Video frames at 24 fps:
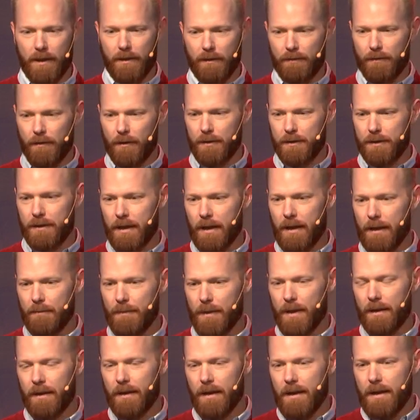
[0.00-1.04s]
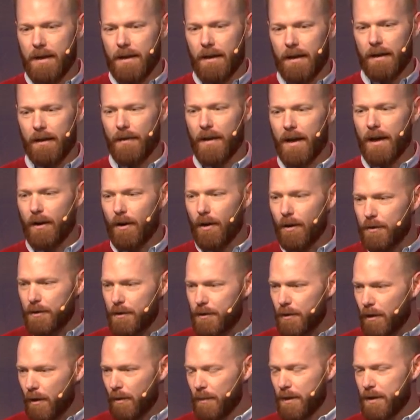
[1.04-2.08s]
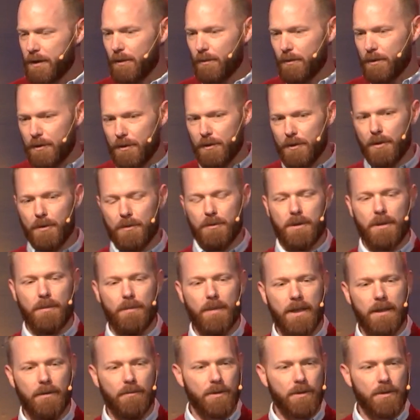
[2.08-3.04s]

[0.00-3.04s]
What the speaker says: The first time that I heard sermons, it was new to me.